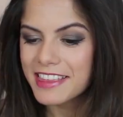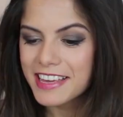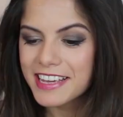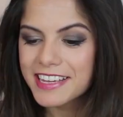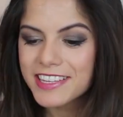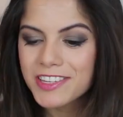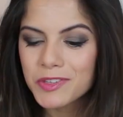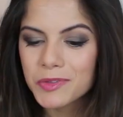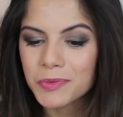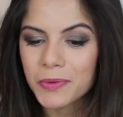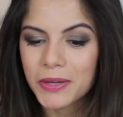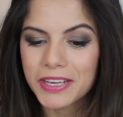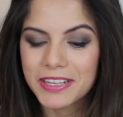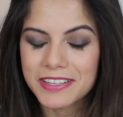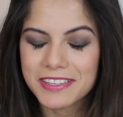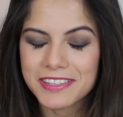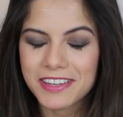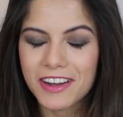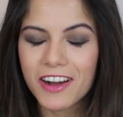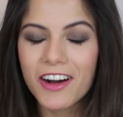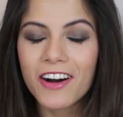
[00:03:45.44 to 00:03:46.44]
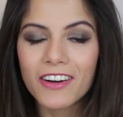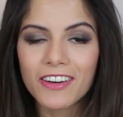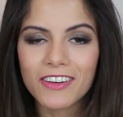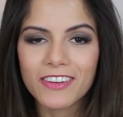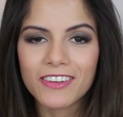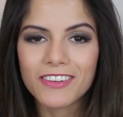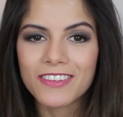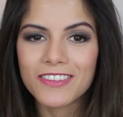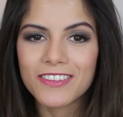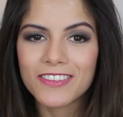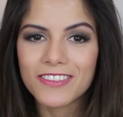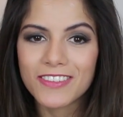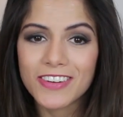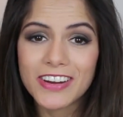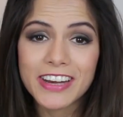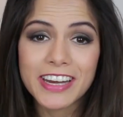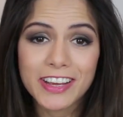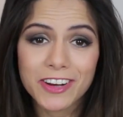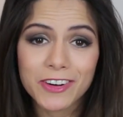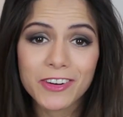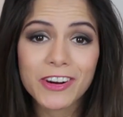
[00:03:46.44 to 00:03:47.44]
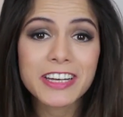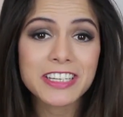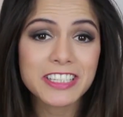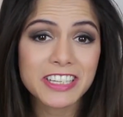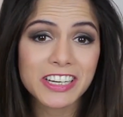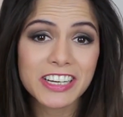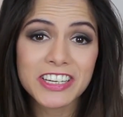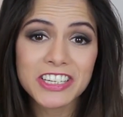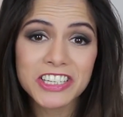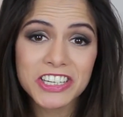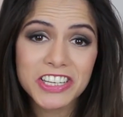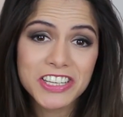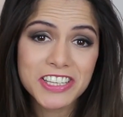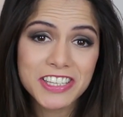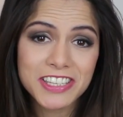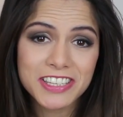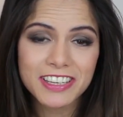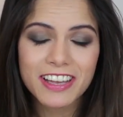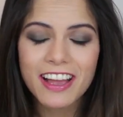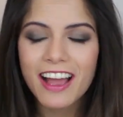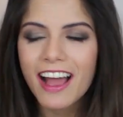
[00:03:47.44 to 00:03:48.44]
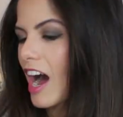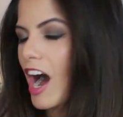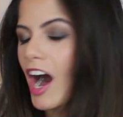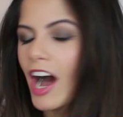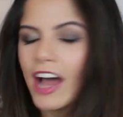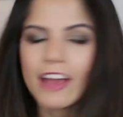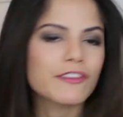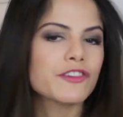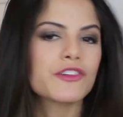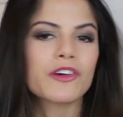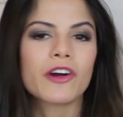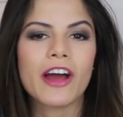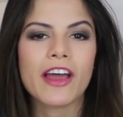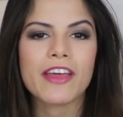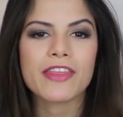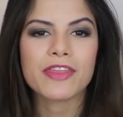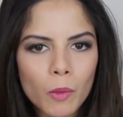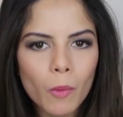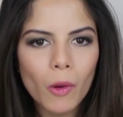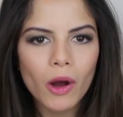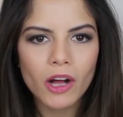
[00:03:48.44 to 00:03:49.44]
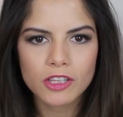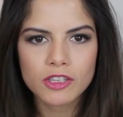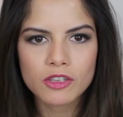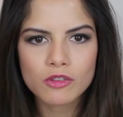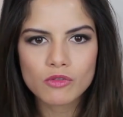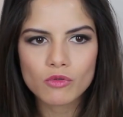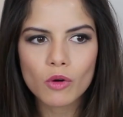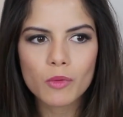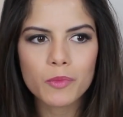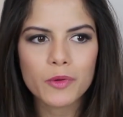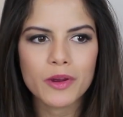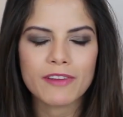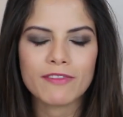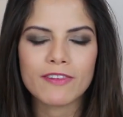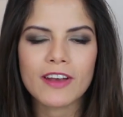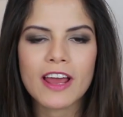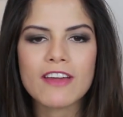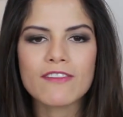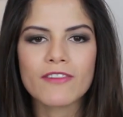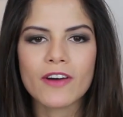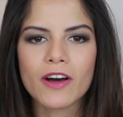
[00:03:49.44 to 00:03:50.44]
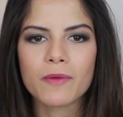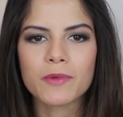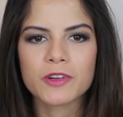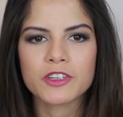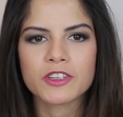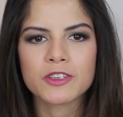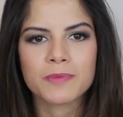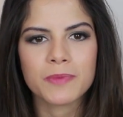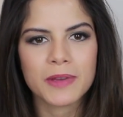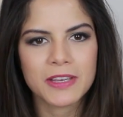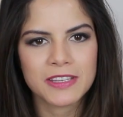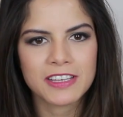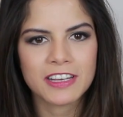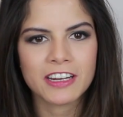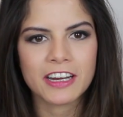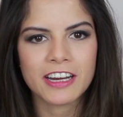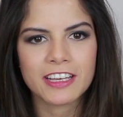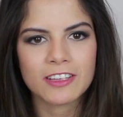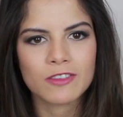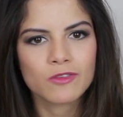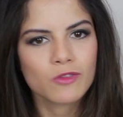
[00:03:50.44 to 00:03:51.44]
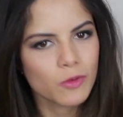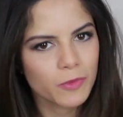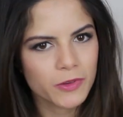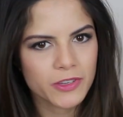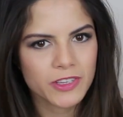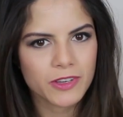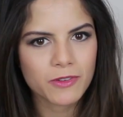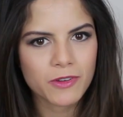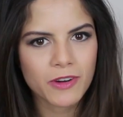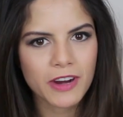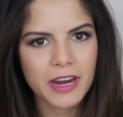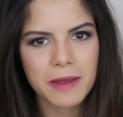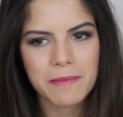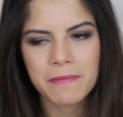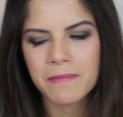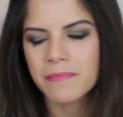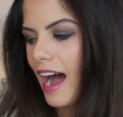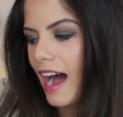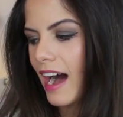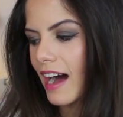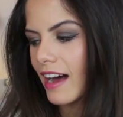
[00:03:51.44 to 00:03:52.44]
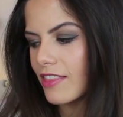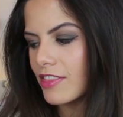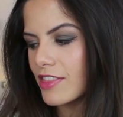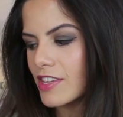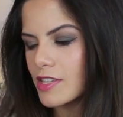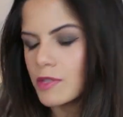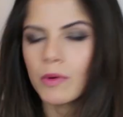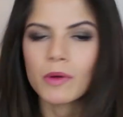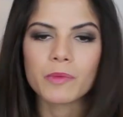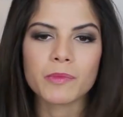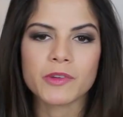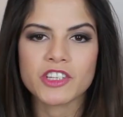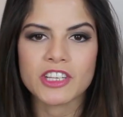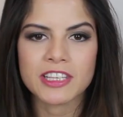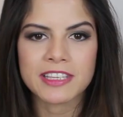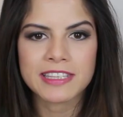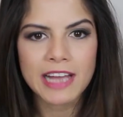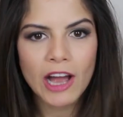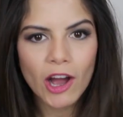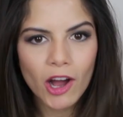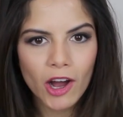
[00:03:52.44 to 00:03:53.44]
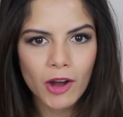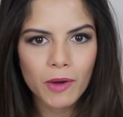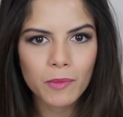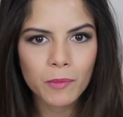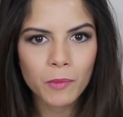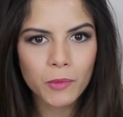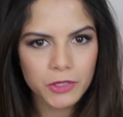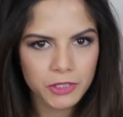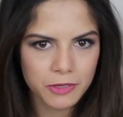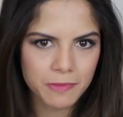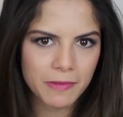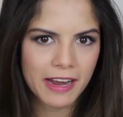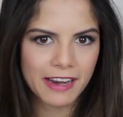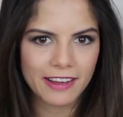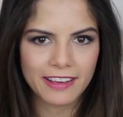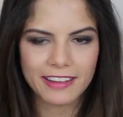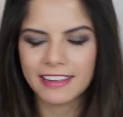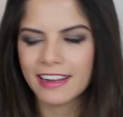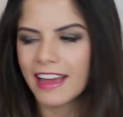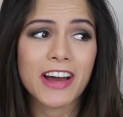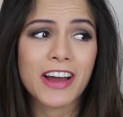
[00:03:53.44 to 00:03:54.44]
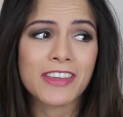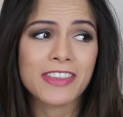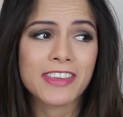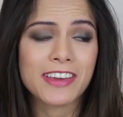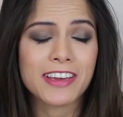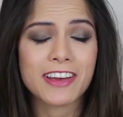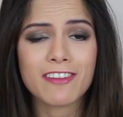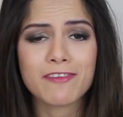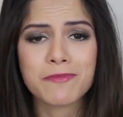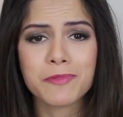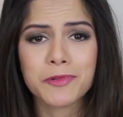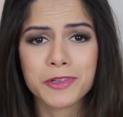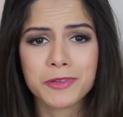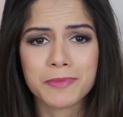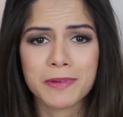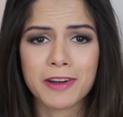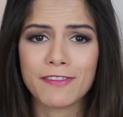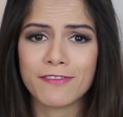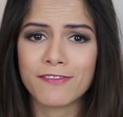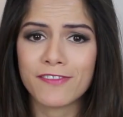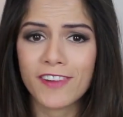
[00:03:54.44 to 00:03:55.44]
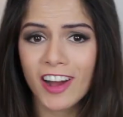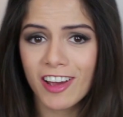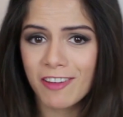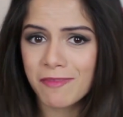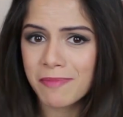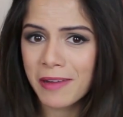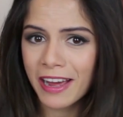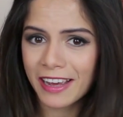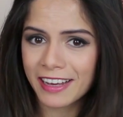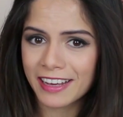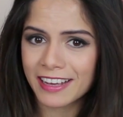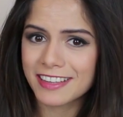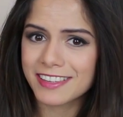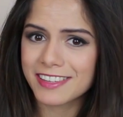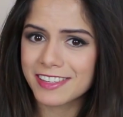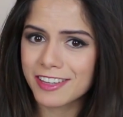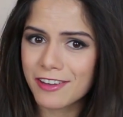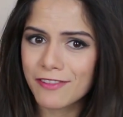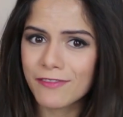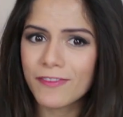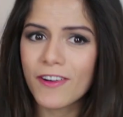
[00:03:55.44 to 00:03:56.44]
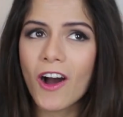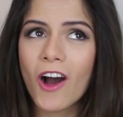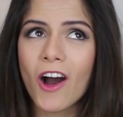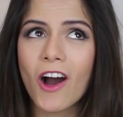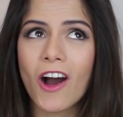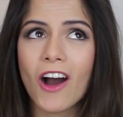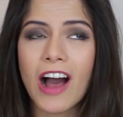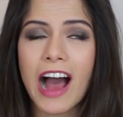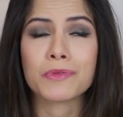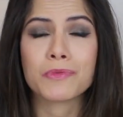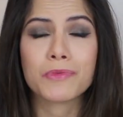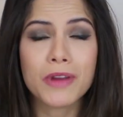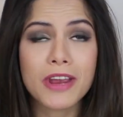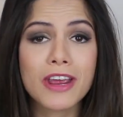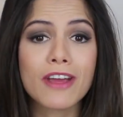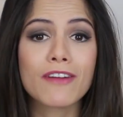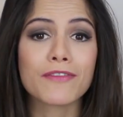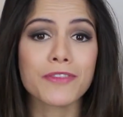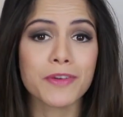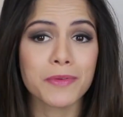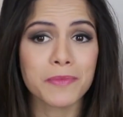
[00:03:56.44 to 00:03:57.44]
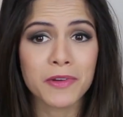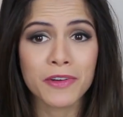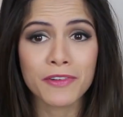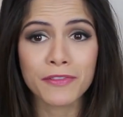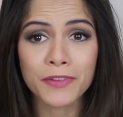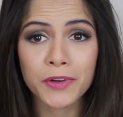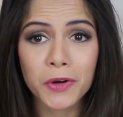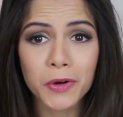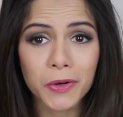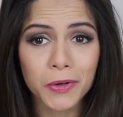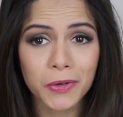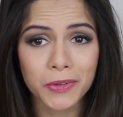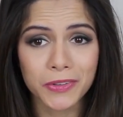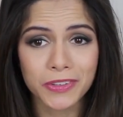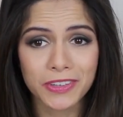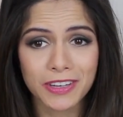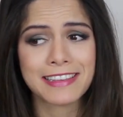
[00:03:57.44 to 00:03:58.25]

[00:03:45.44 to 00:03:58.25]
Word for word: These sweets are really quite delicious. I've tried the wild strawberry flavour, which is basically strawberries and cream, and this one, which is sour watermelon. I think I've bought about five packets so far. Three of them have gone.